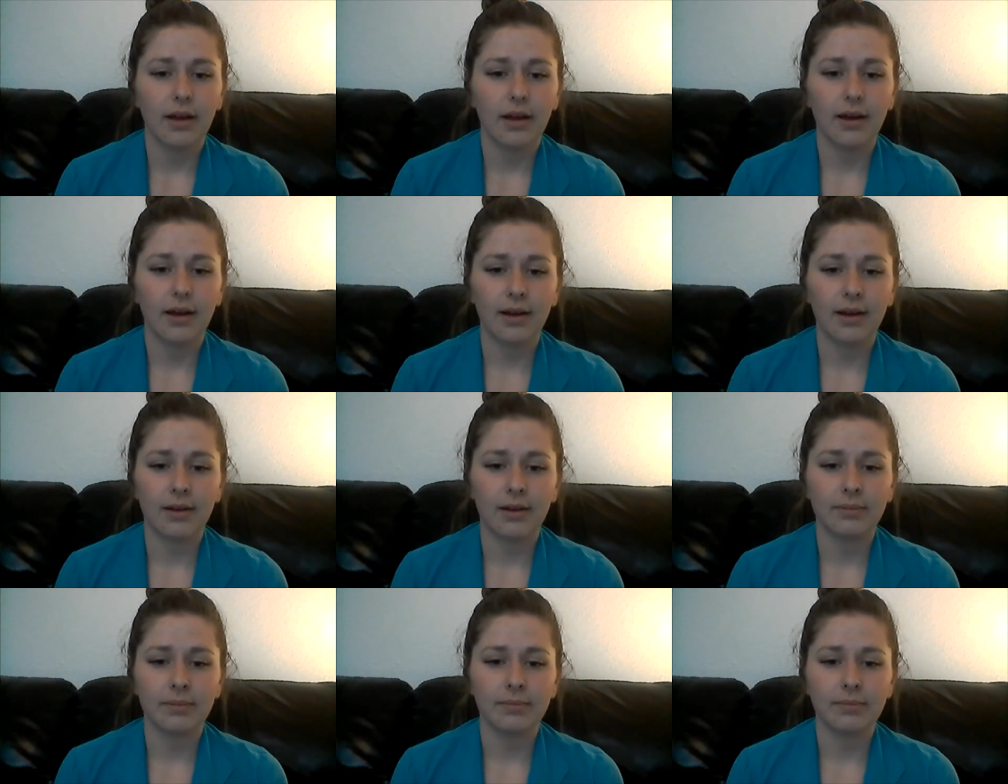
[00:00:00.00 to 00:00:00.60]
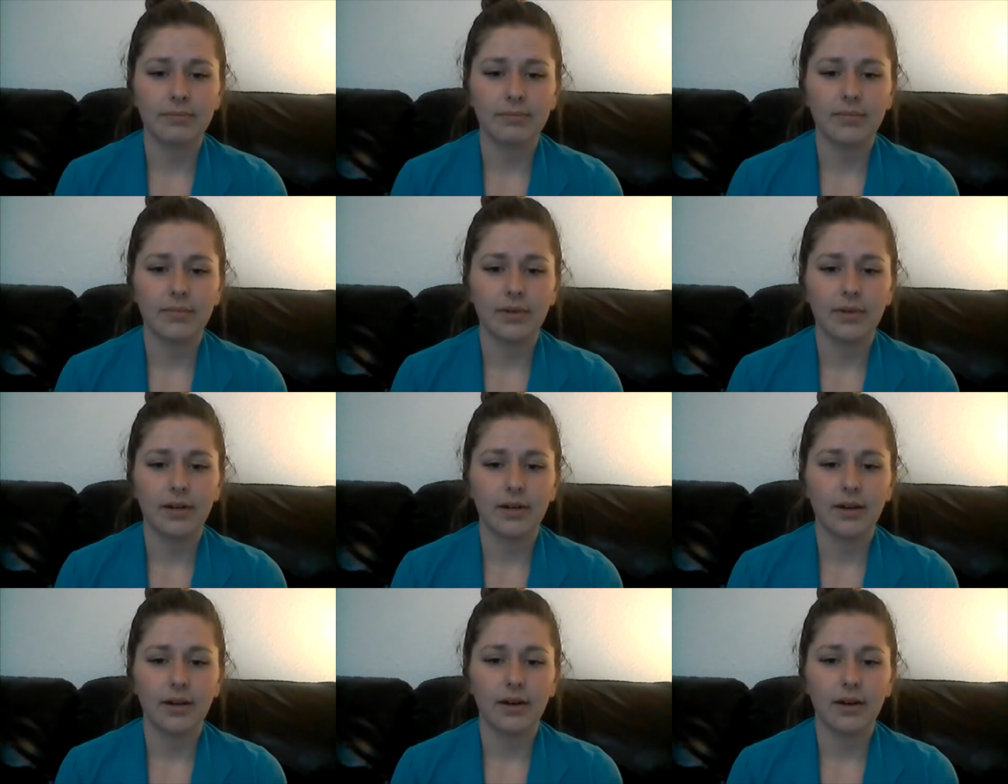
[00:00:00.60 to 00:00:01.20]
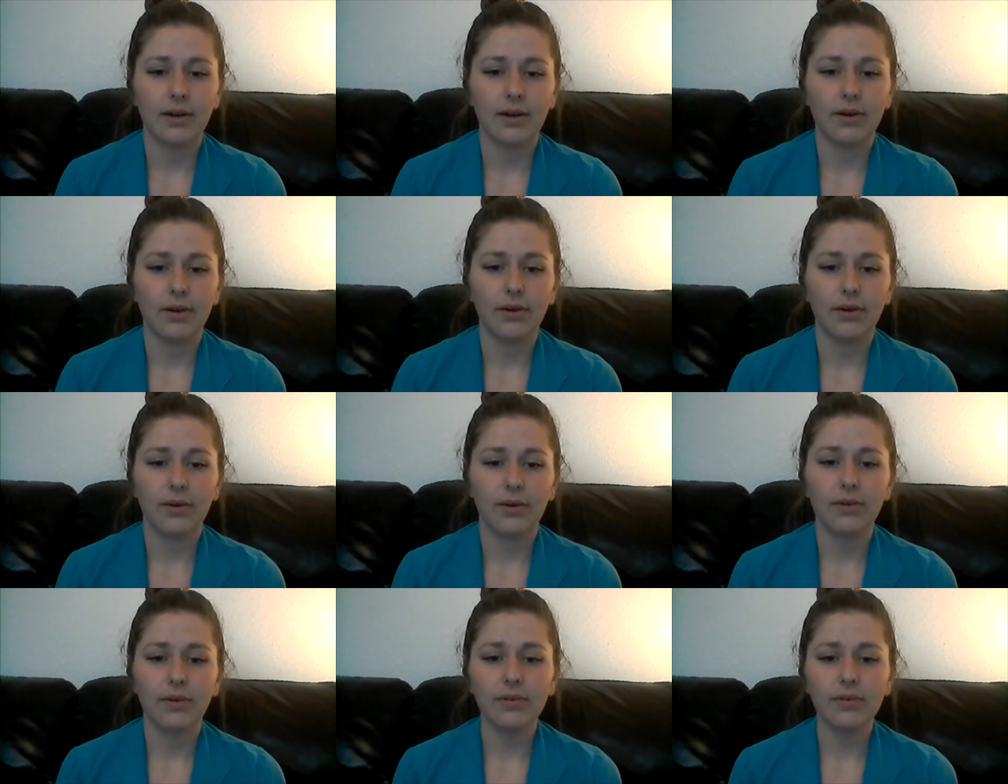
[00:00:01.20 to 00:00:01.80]
Um,
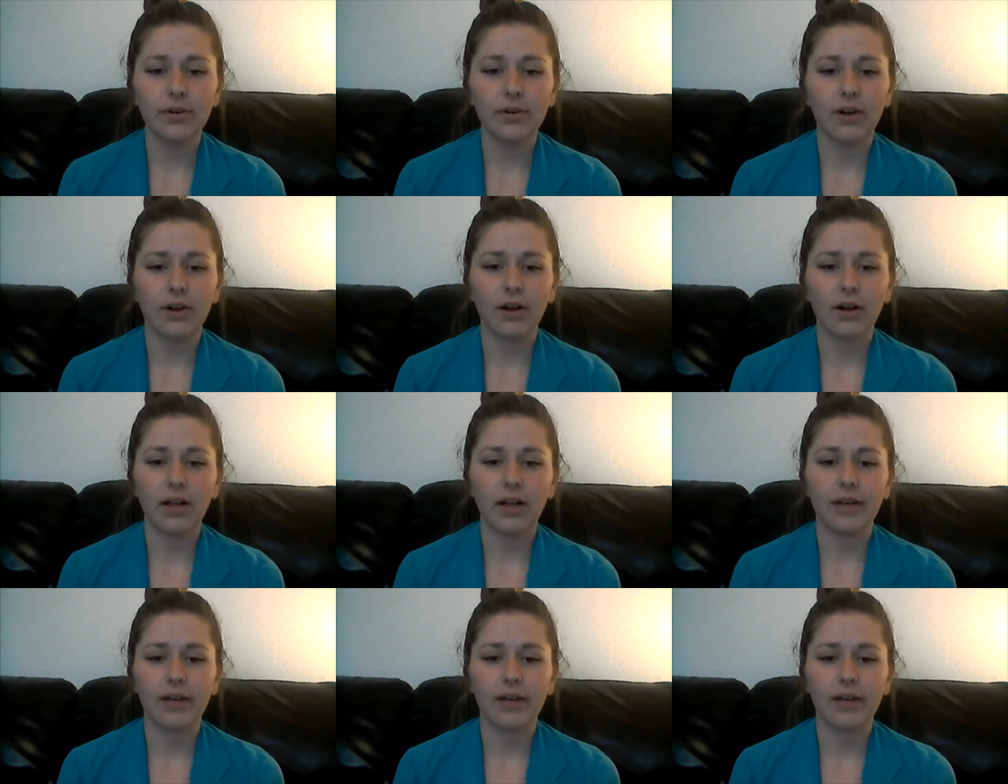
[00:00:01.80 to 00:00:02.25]
overall,